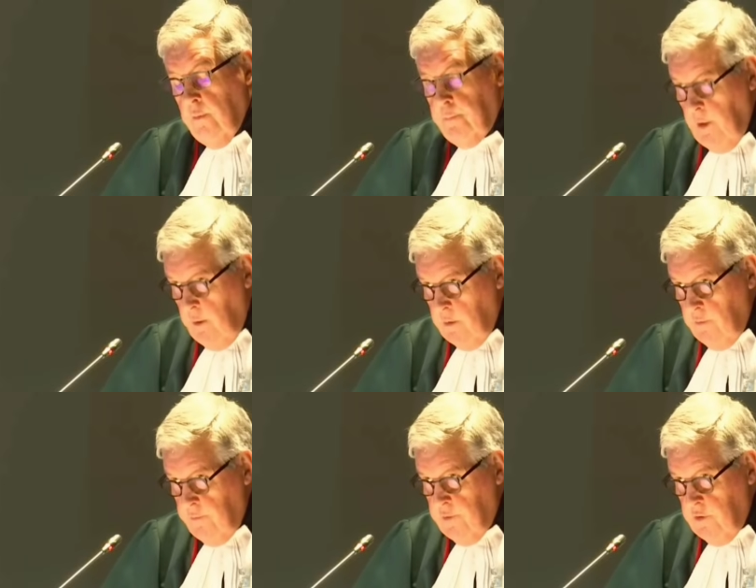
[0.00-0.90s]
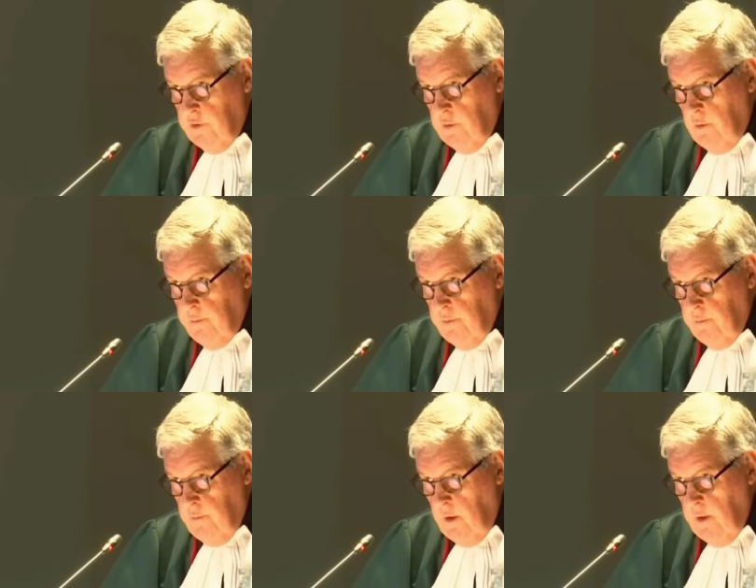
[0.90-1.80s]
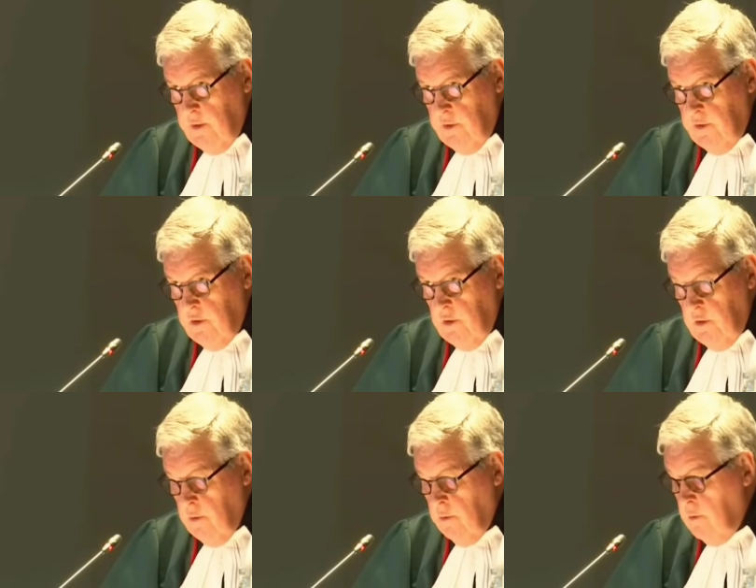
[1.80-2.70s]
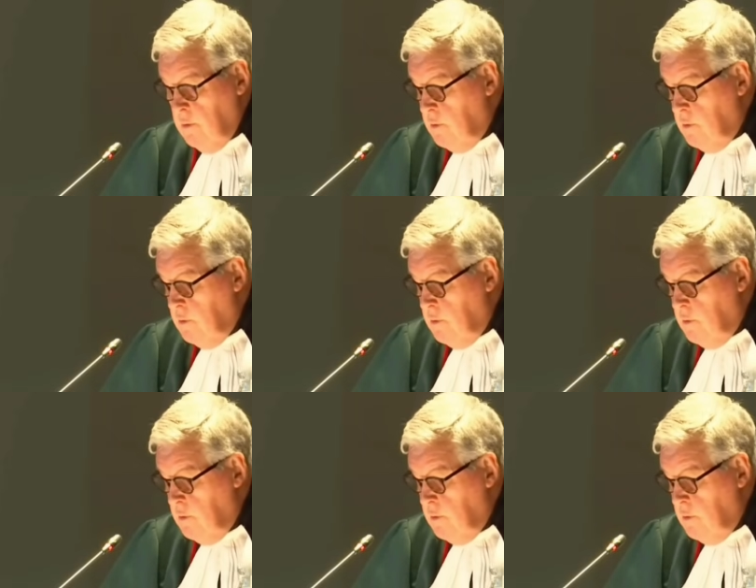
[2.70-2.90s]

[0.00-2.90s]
The power of the IEC